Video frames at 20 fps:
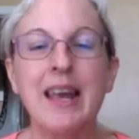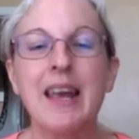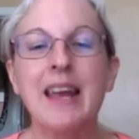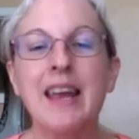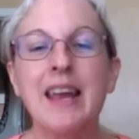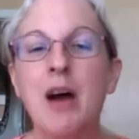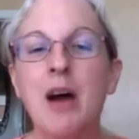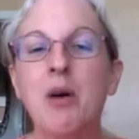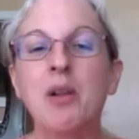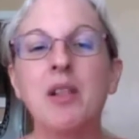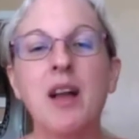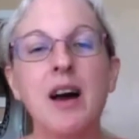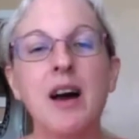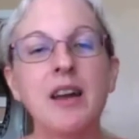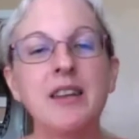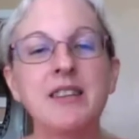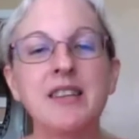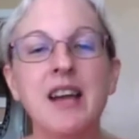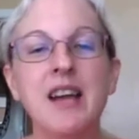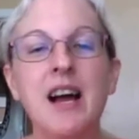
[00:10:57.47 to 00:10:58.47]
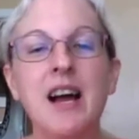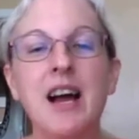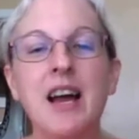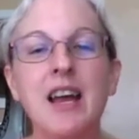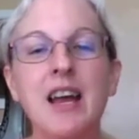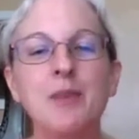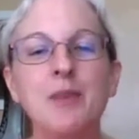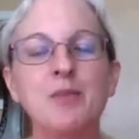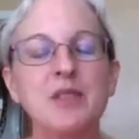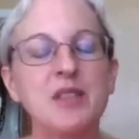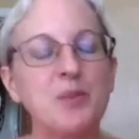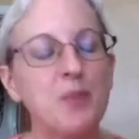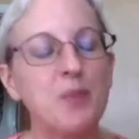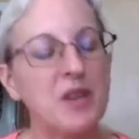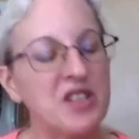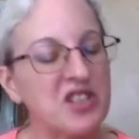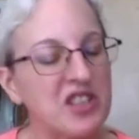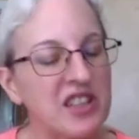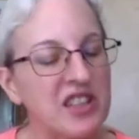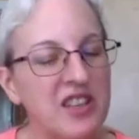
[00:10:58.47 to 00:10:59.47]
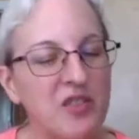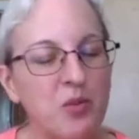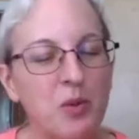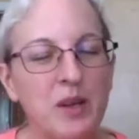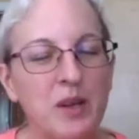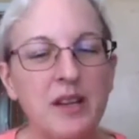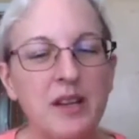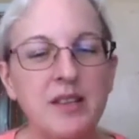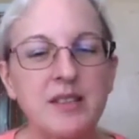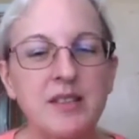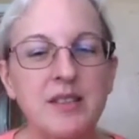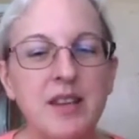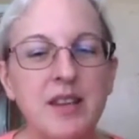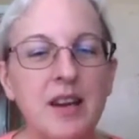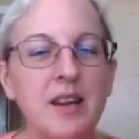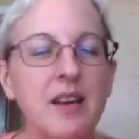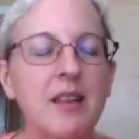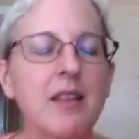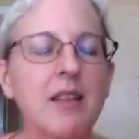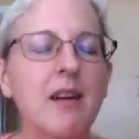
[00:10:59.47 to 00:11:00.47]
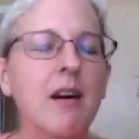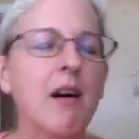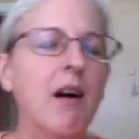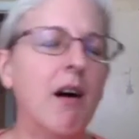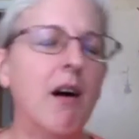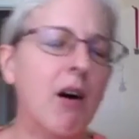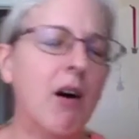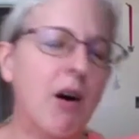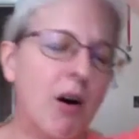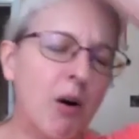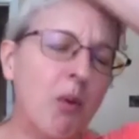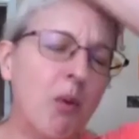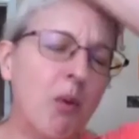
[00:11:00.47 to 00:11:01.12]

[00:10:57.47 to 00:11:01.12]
Now, a lot of times, especially if we get stuck in the, oh,